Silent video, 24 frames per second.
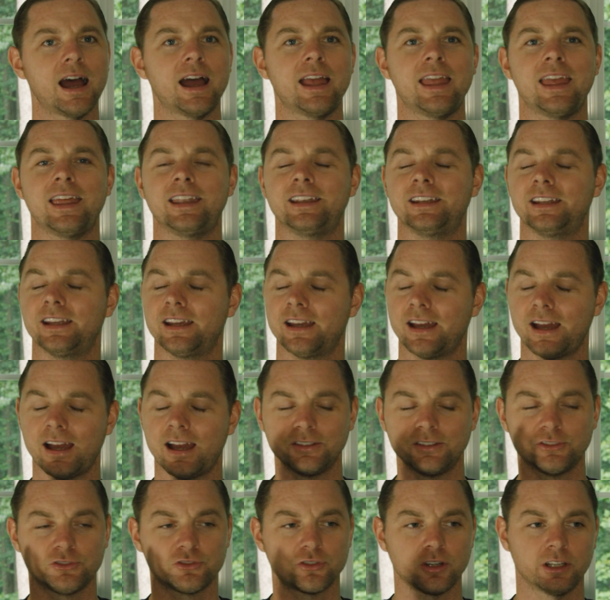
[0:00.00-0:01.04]
And
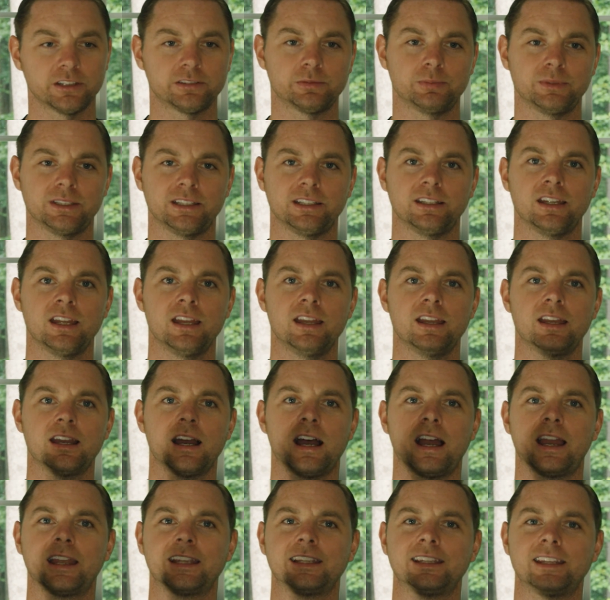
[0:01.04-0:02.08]
trust me,
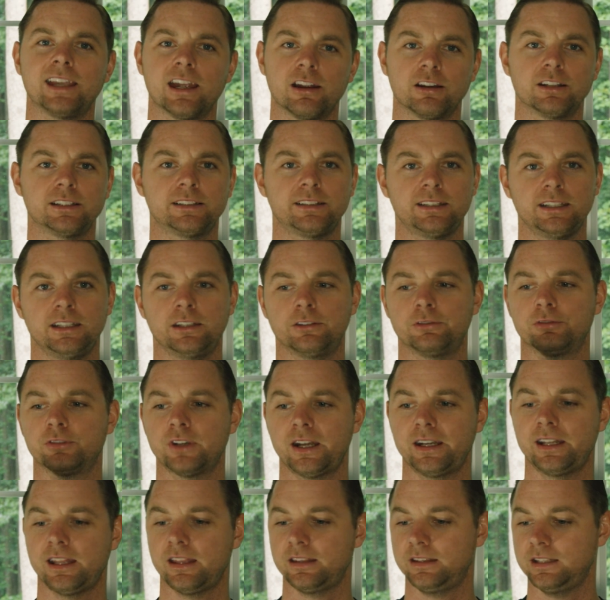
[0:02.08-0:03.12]
I guarantee if
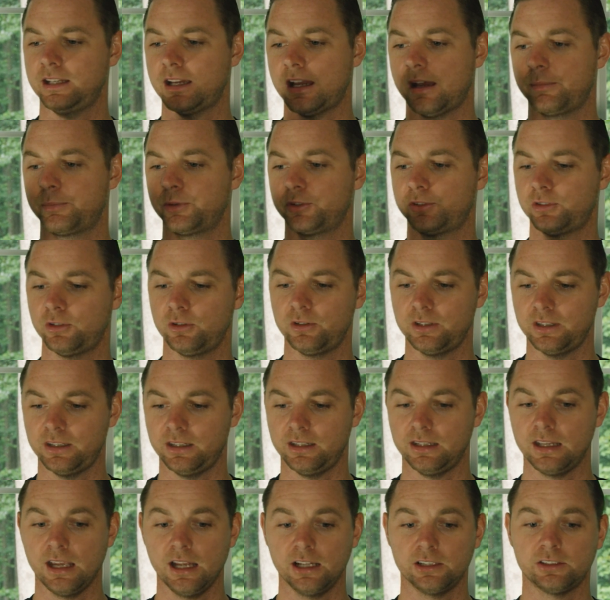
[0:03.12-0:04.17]
Red had the
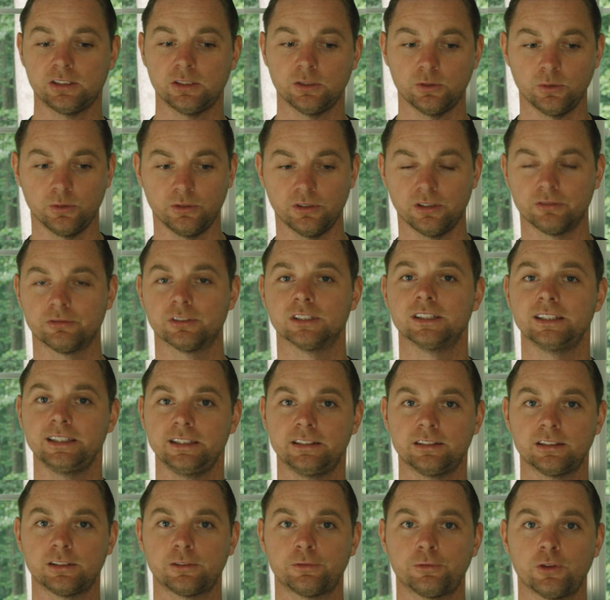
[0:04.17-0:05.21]
opportunity to
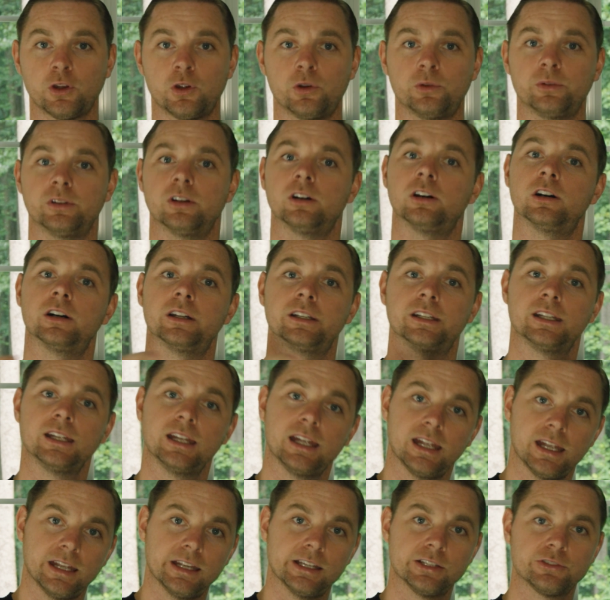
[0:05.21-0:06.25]
release this phone on
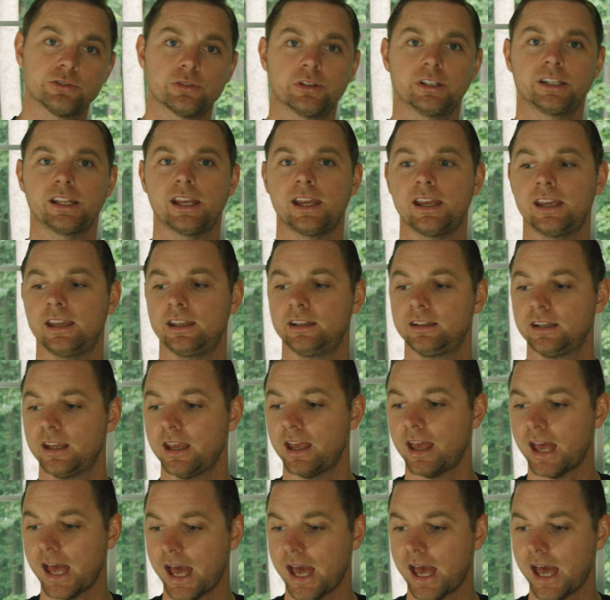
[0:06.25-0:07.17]
Android and